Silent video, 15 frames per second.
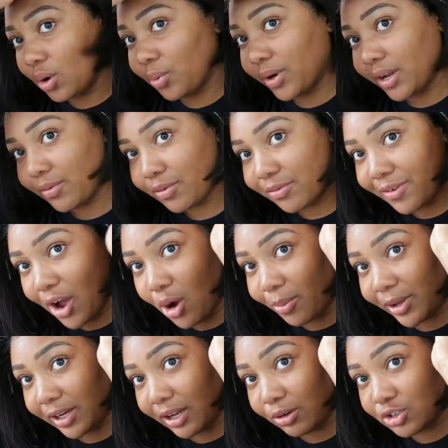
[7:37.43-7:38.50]
or whatever
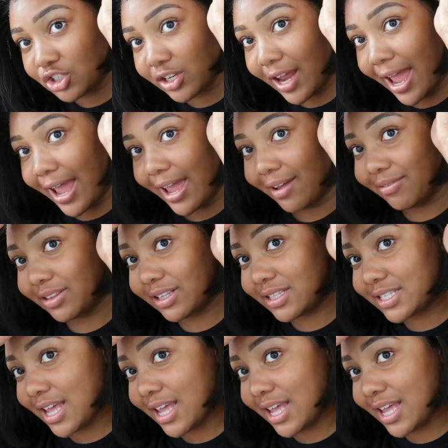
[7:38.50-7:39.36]
foaming lotion I have at the